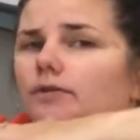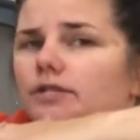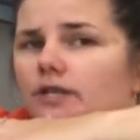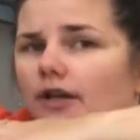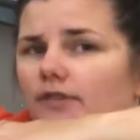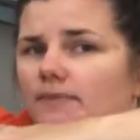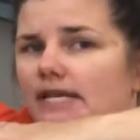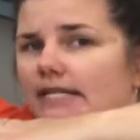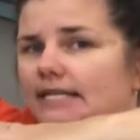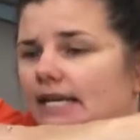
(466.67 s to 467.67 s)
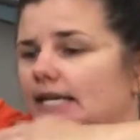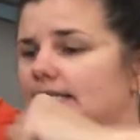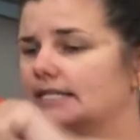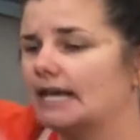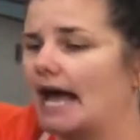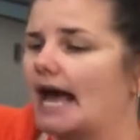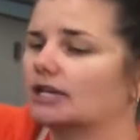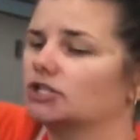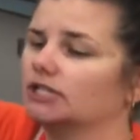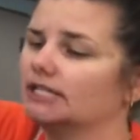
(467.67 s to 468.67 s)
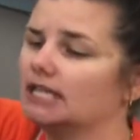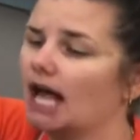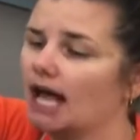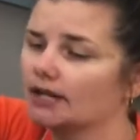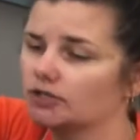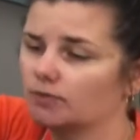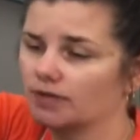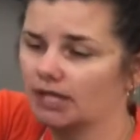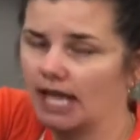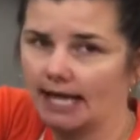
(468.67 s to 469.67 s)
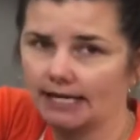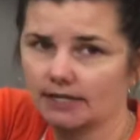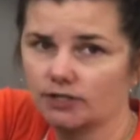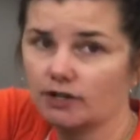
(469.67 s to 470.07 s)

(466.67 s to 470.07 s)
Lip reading: which is called the meniscus, to actually touch where the line is.